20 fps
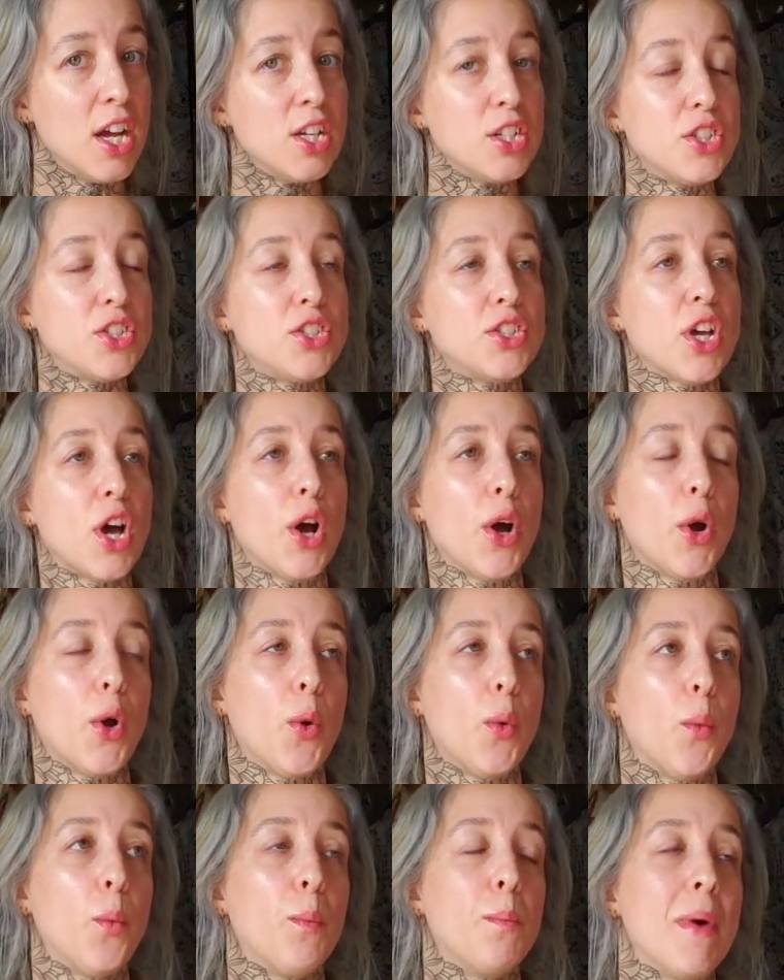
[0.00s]

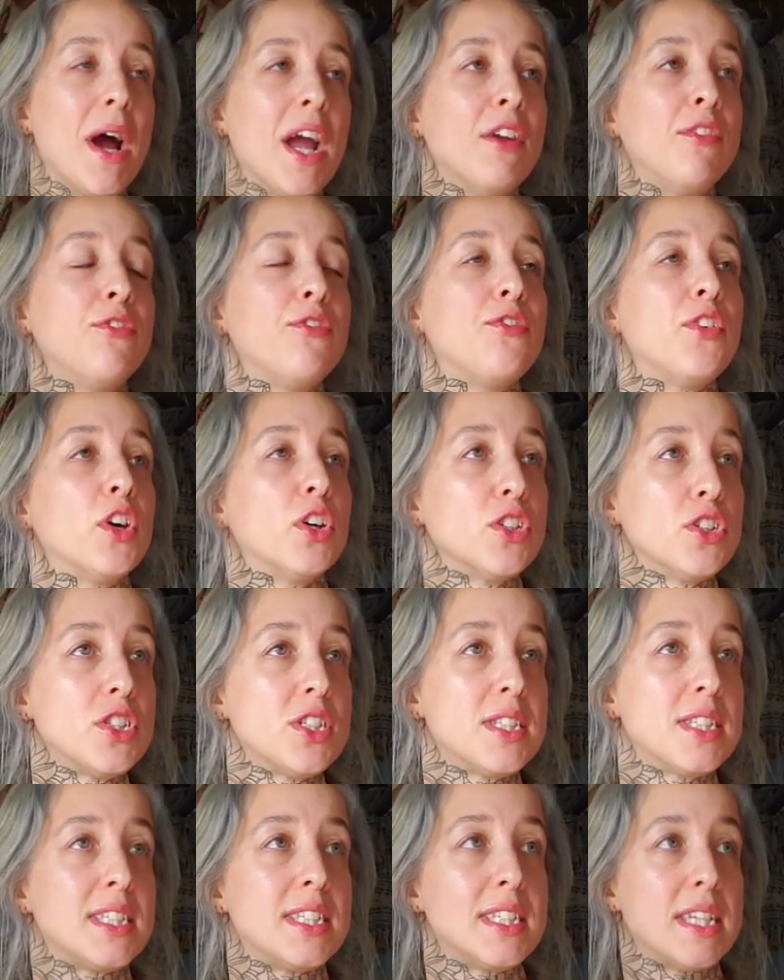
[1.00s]
So my
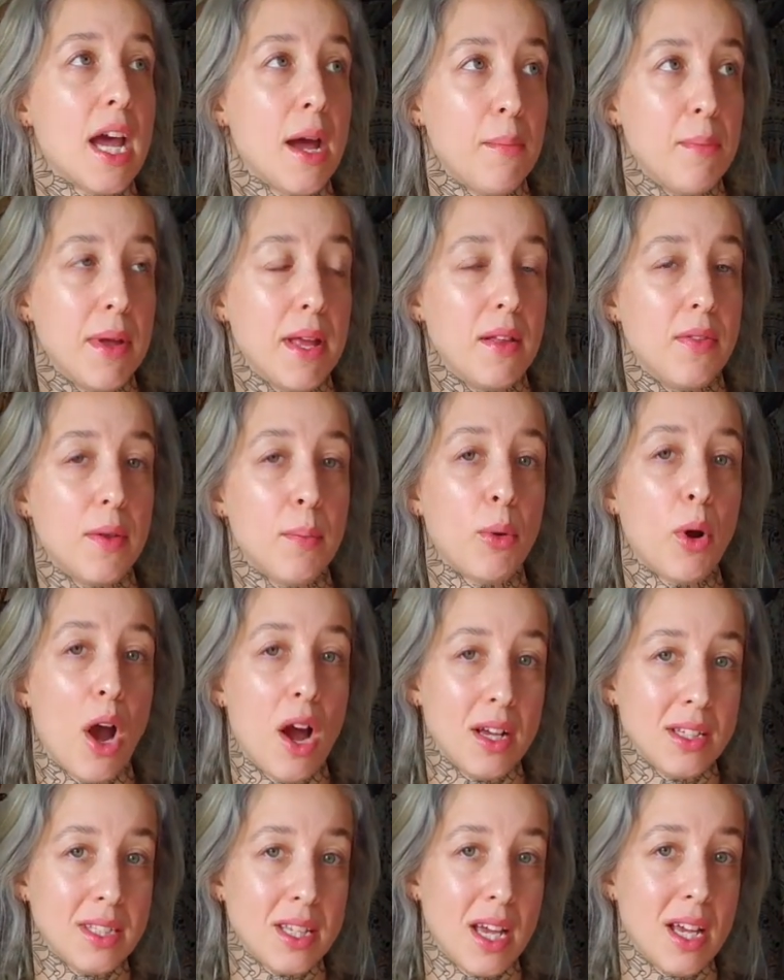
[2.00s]
first step in the
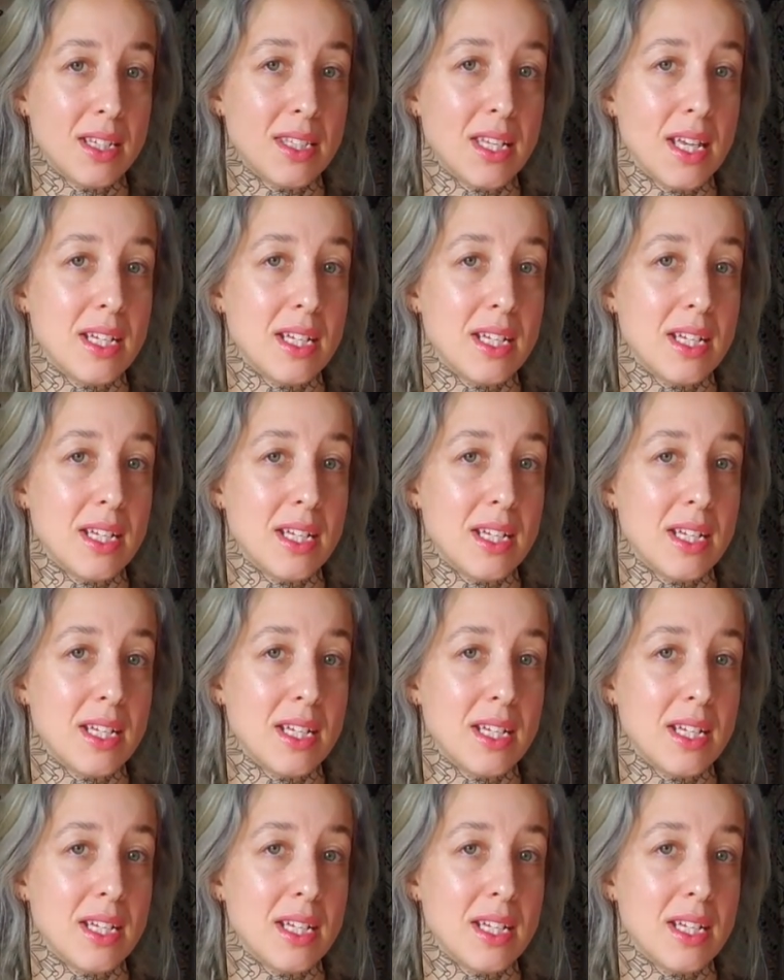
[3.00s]
process